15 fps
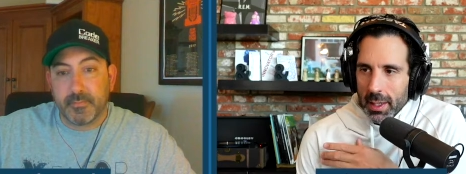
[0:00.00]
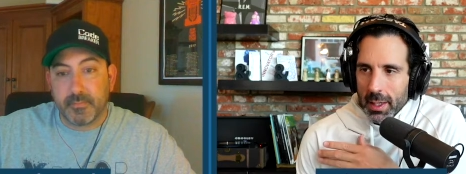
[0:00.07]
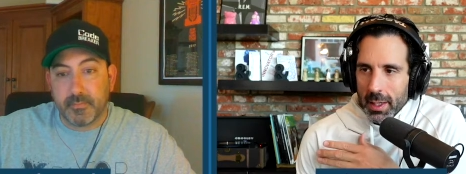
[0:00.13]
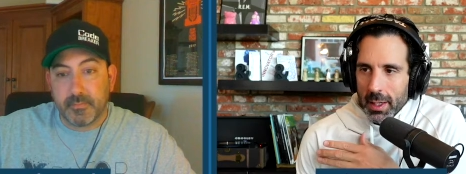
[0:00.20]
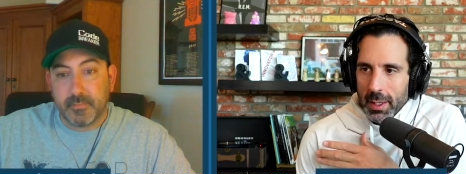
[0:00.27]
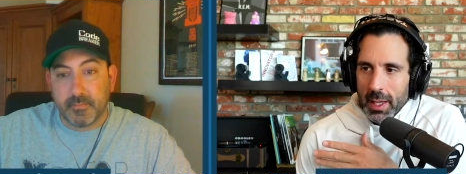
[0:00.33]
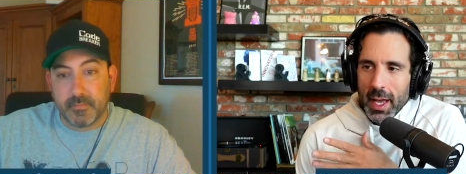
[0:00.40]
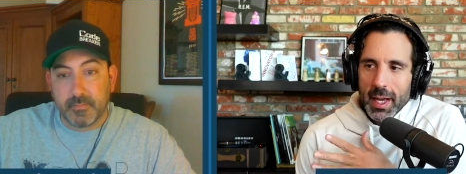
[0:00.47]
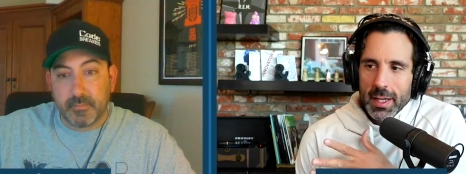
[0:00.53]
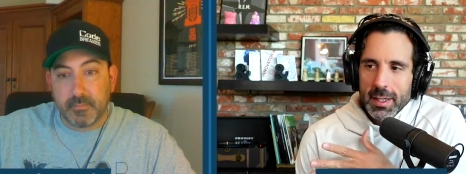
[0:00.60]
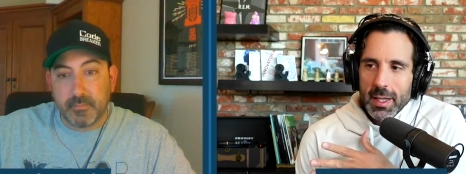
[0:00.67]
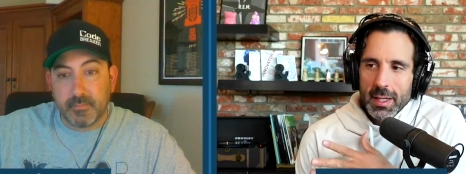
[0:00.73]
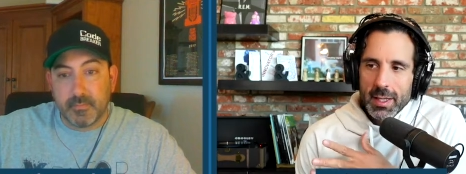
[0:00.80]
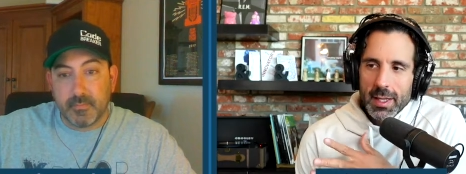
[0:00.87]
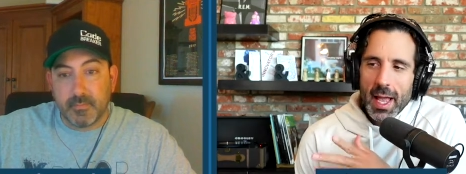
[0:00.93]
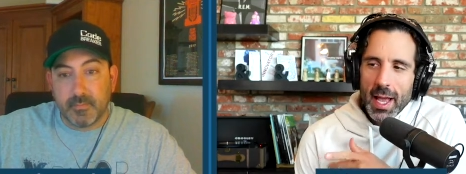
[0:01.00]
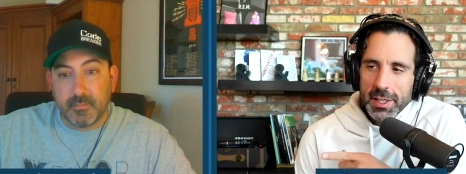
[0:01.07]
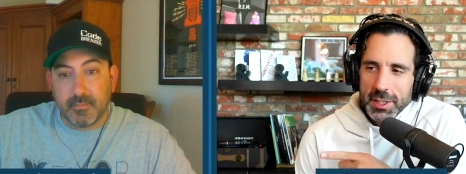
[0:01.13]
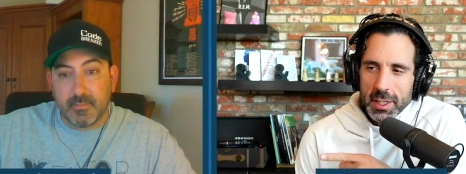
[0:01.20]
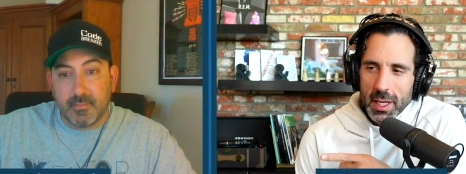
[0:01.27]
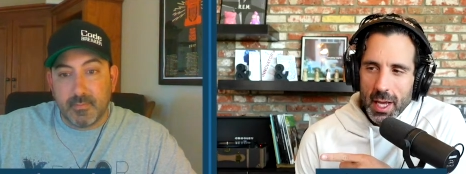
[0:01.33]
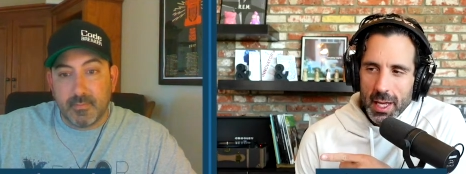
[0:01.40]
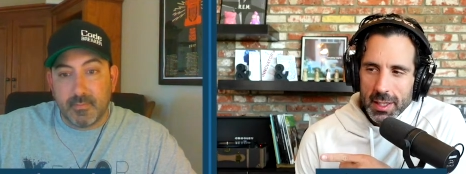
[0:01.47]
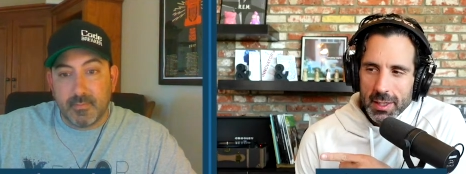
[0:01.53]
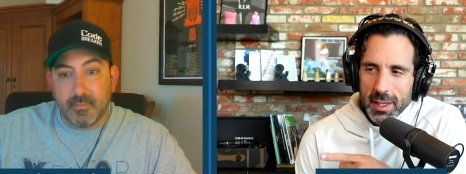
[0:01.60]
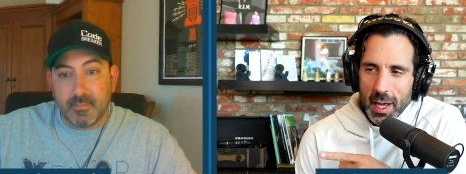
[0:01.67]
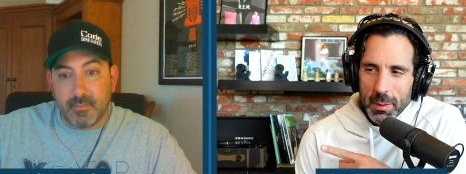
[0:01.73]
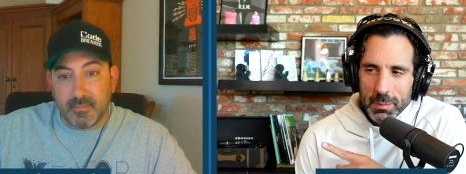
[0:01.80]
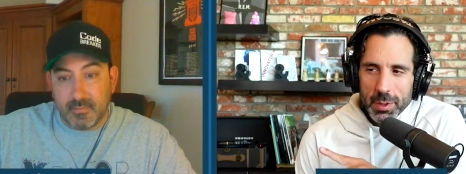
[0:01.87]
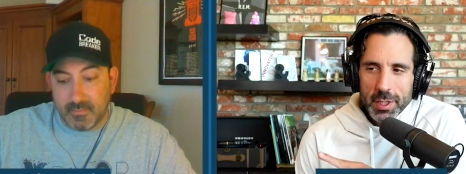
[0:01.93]
Speaker 1: Yeah. And actually,
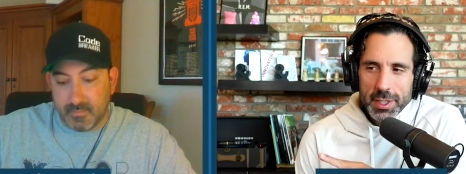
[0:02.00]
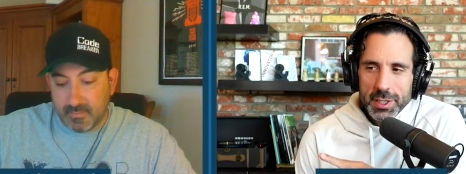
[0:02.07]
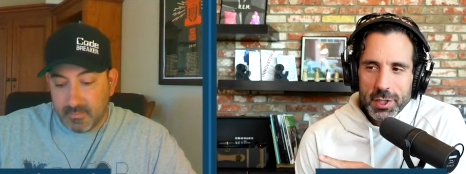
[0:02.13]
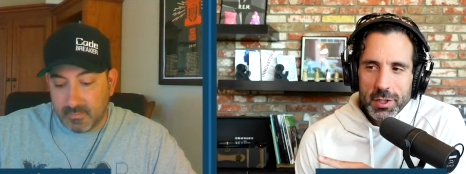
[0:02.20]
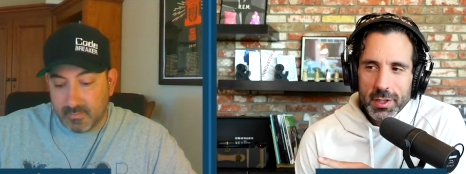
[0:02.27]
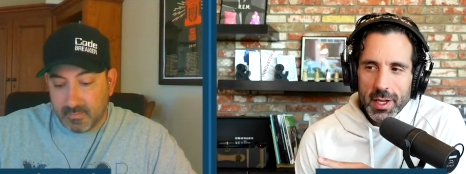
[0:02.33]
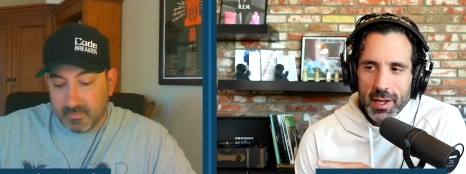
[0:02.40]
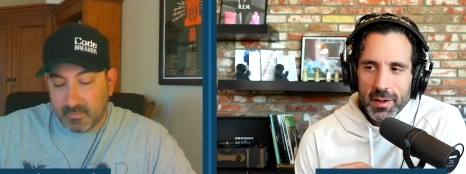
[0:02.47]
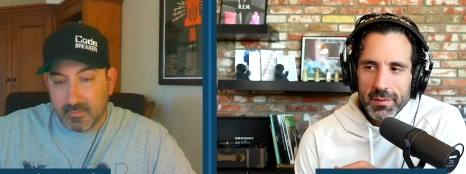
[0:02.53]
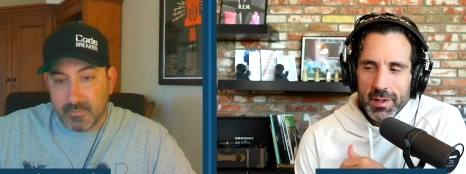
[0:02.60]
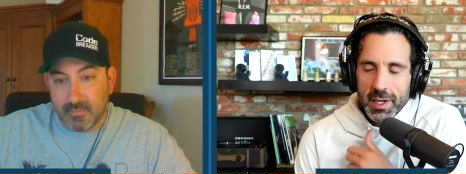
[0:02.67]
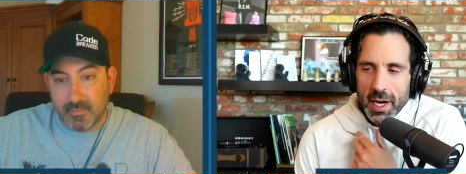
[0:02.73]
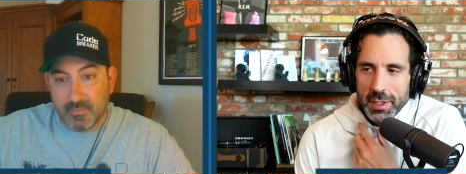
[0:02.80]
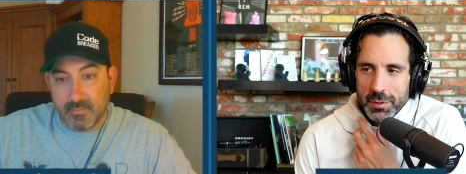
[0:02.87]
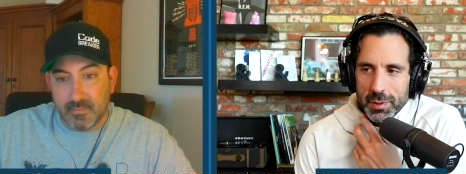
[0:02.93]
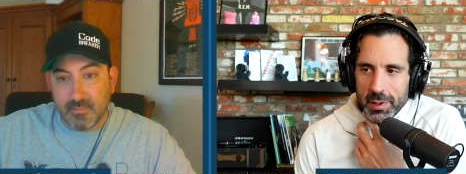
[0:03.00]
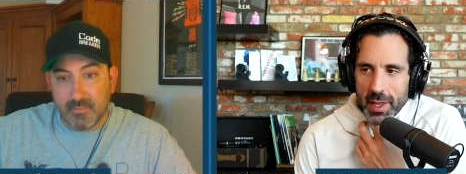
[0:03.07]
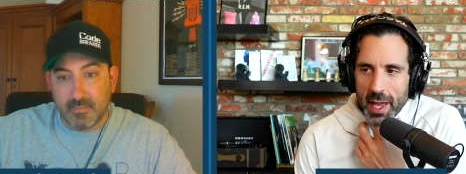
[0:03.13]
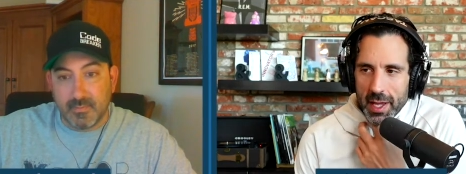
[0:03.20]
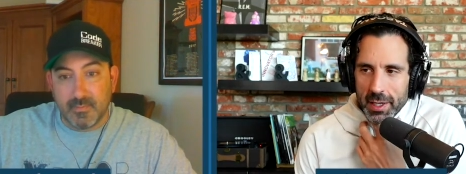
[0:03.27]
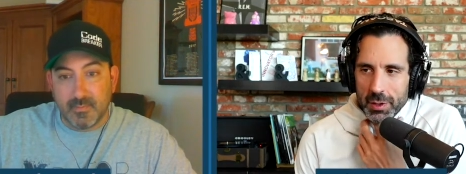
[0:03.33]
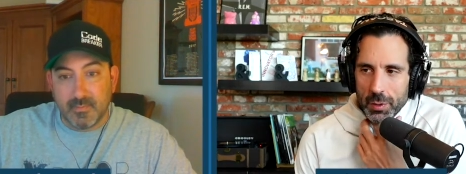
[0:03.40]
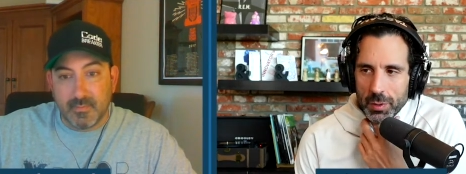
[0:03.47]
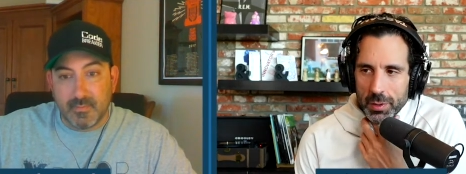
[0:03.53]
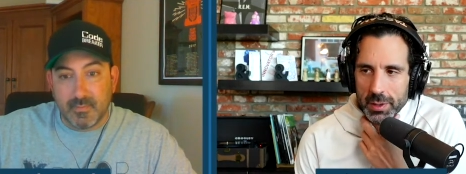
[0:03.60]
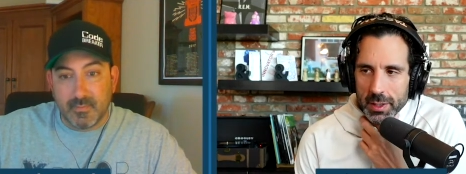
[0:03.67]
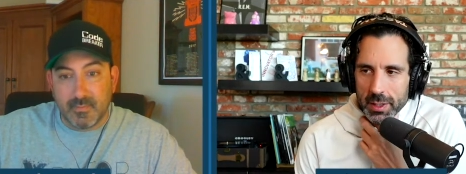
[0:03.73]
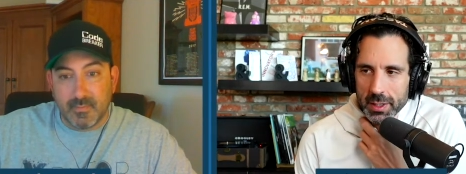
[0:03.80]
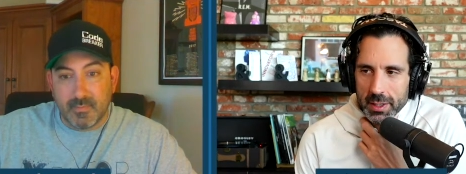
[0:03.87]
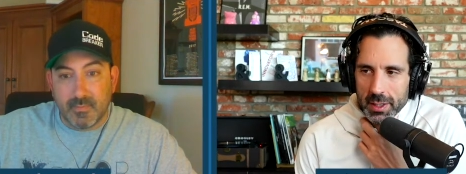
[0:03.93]
I'm pretty sure that I've connected with Anna
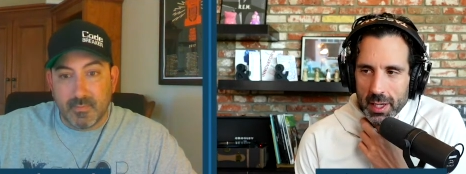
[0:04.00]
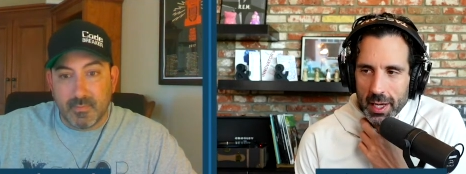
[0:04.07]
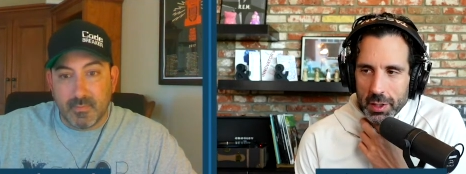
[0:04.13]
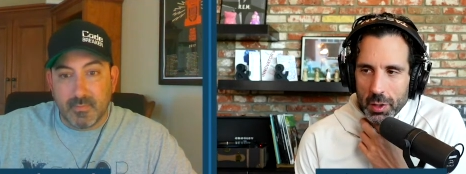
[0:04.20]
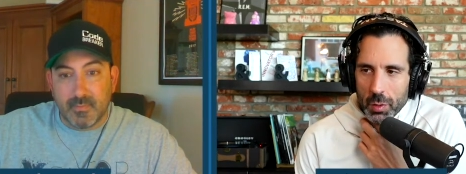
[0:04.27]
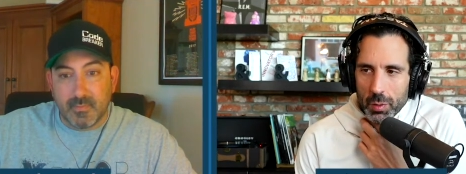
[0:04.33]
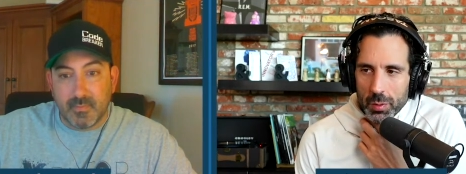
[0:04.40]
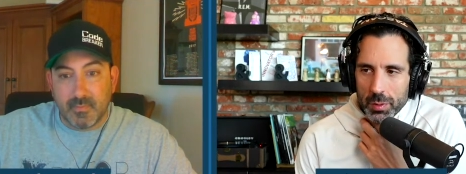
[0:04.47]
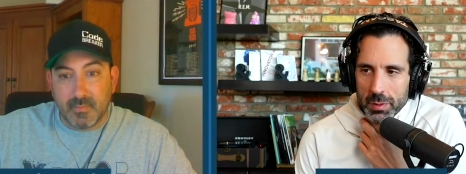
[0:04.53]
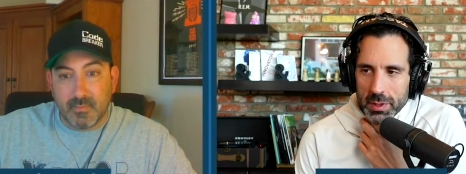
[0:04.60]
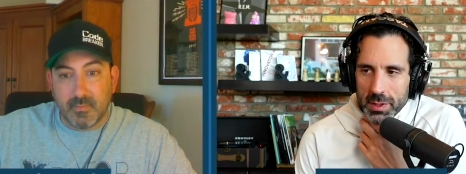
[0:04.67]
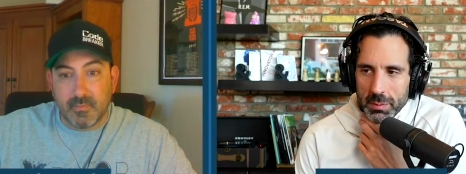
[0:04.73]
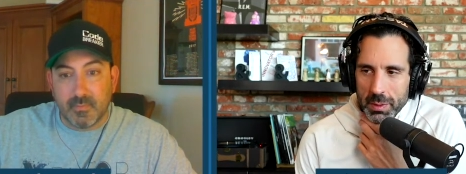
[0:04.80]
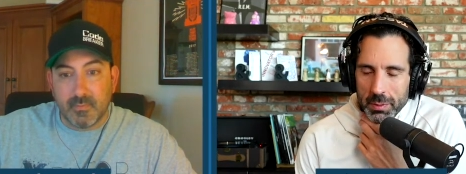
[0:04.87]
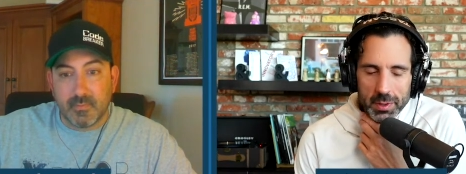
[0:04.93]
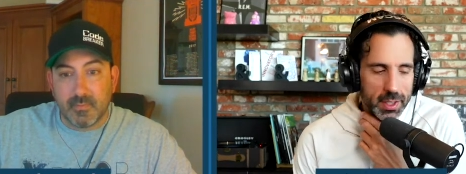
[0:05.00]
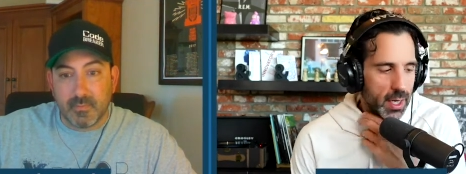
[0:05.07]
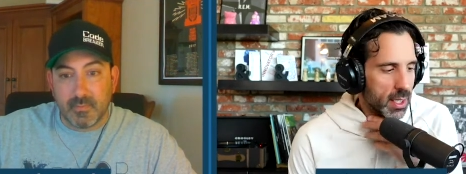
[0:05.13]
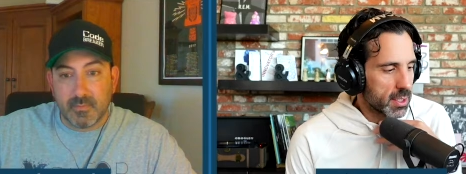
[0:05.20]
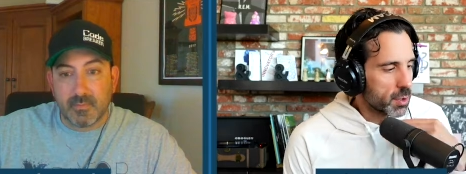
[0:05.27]
Nolan, and I know some people in Natick.